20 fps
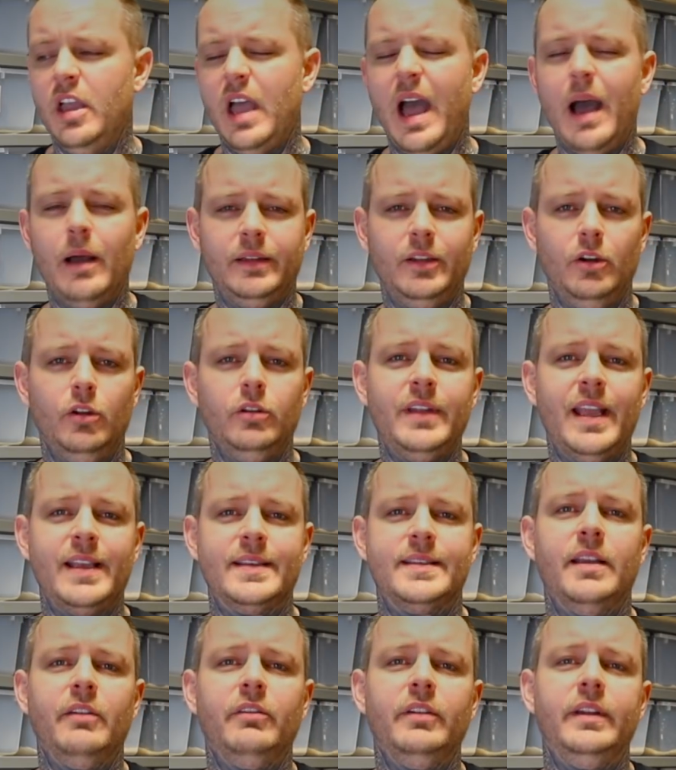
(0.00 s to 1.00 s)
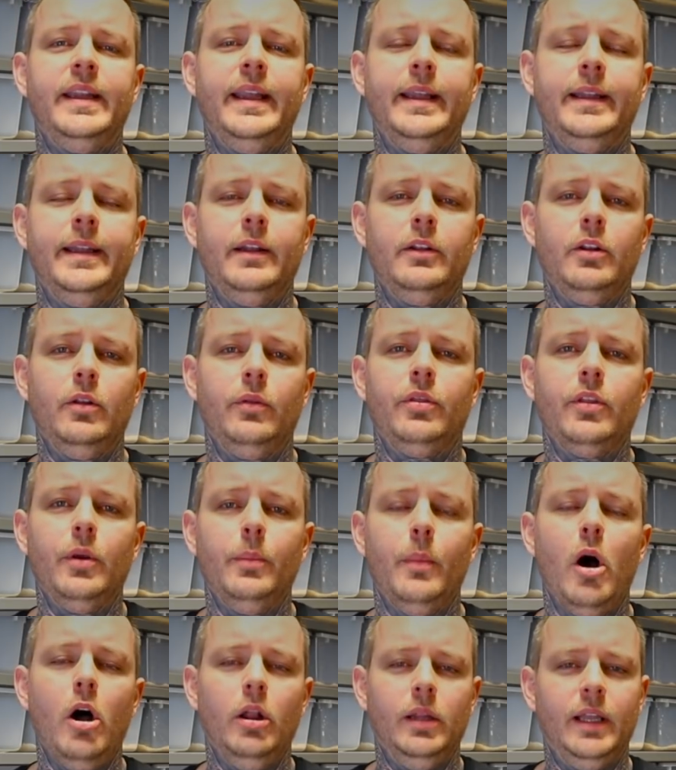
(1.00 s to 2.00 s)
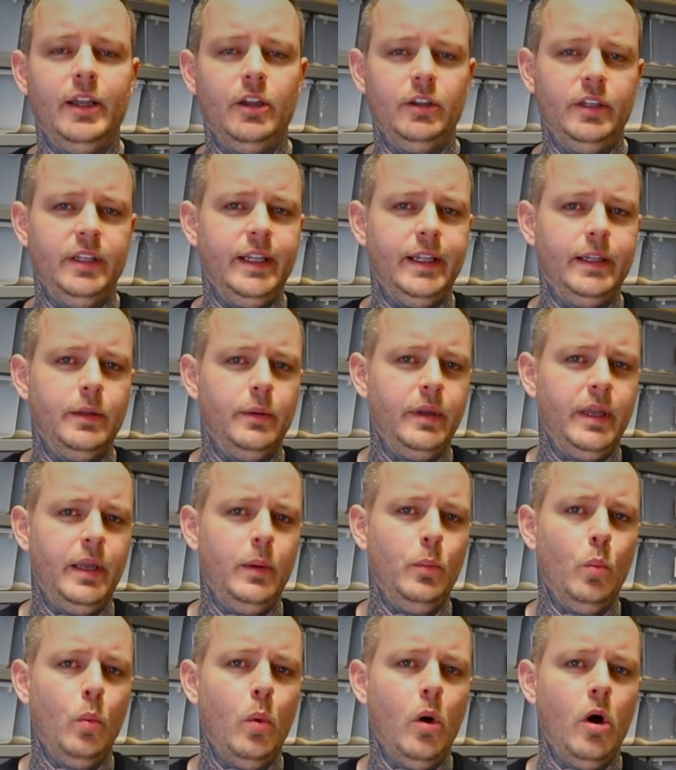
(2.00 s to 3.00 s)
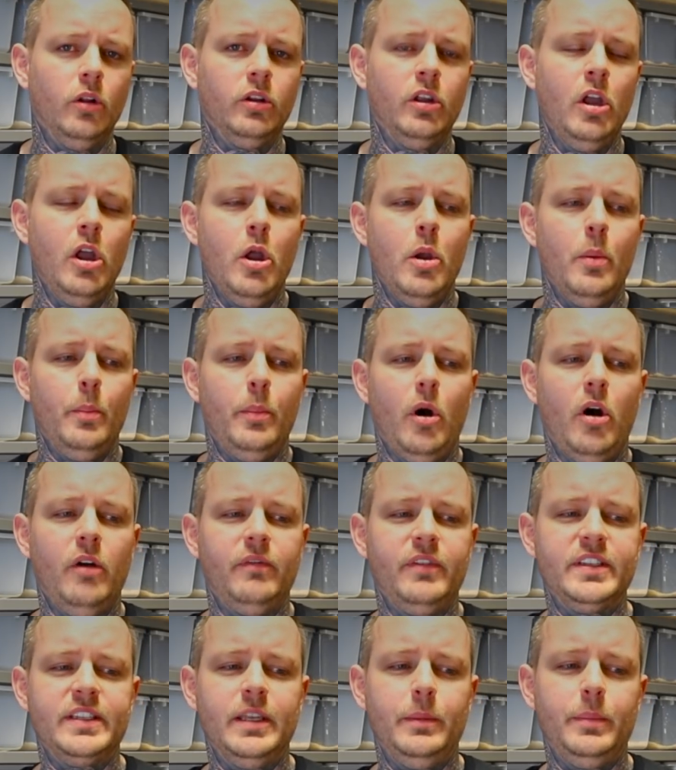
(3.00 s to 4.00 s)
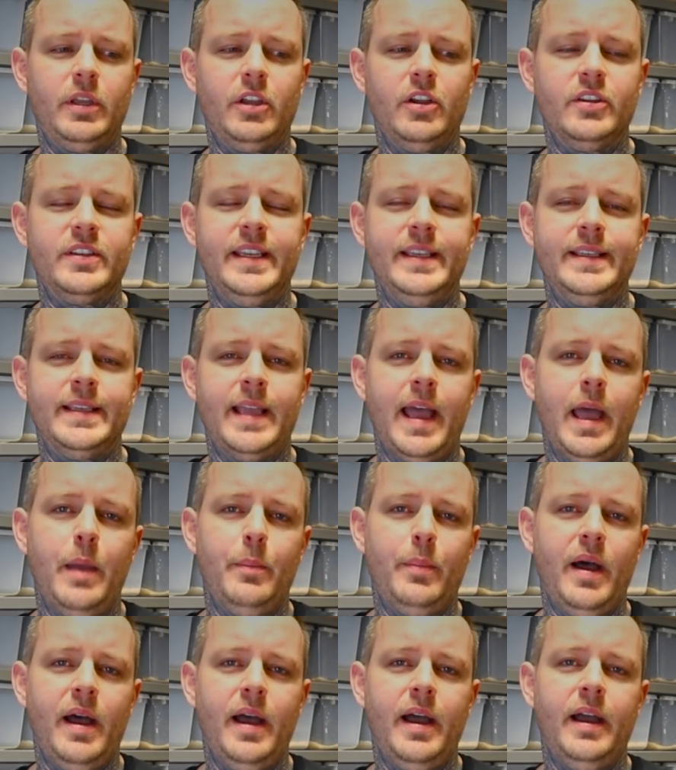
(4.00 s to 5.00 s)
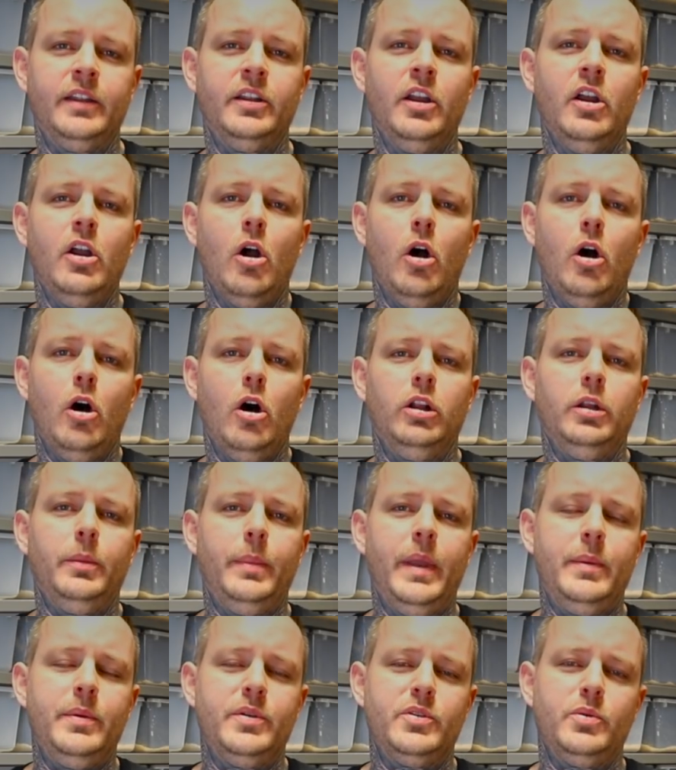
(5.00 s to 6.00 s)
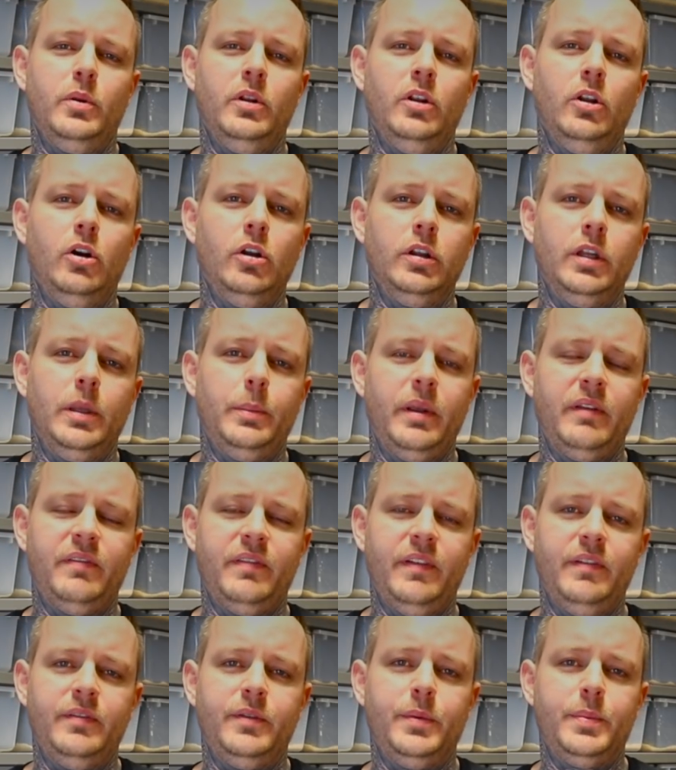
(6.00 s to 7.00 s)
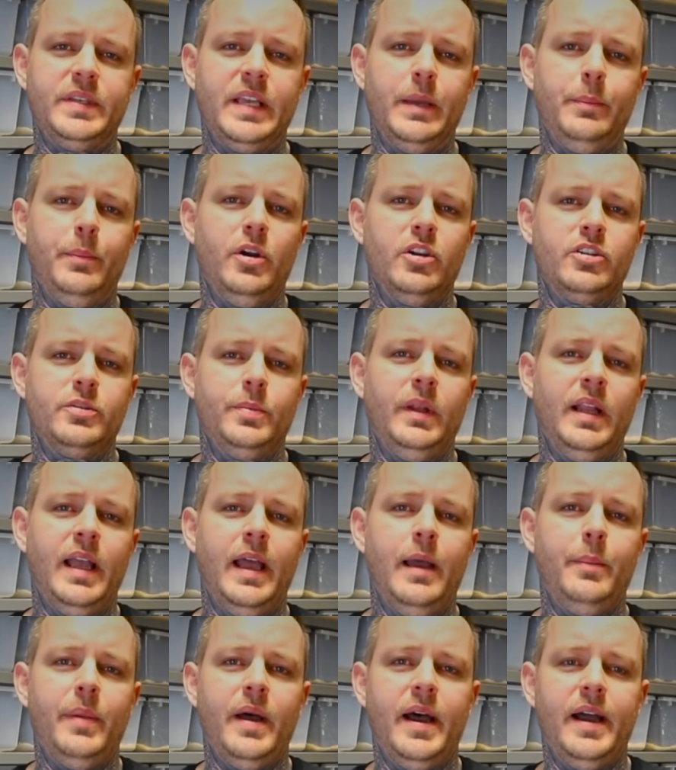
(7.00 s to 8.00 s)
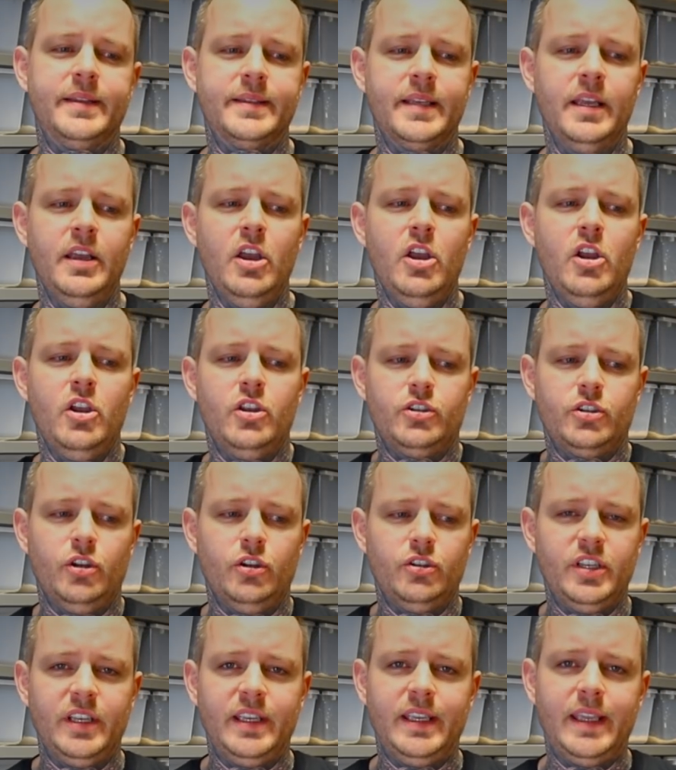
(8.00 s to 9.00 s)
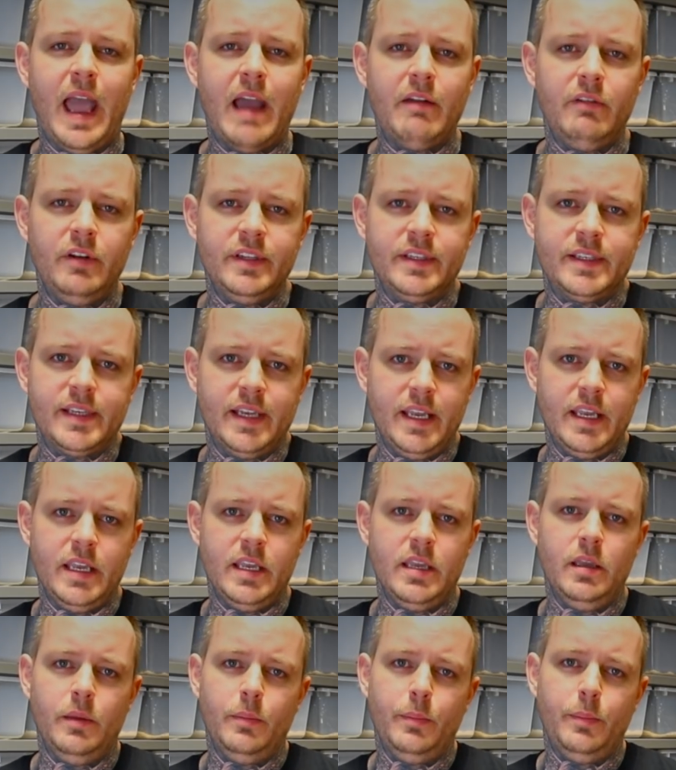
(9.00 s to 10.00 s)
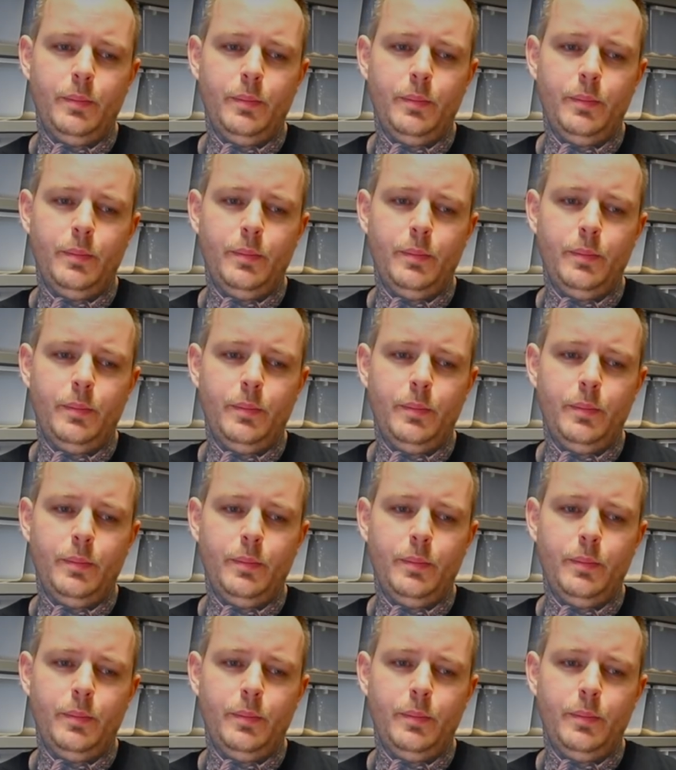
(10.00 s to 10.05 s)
I don't necessarily need it in them all, I only need it in one, but obviously because he's Het Pied, all the babies will only be 50% possible Het Pieds. So to guarantee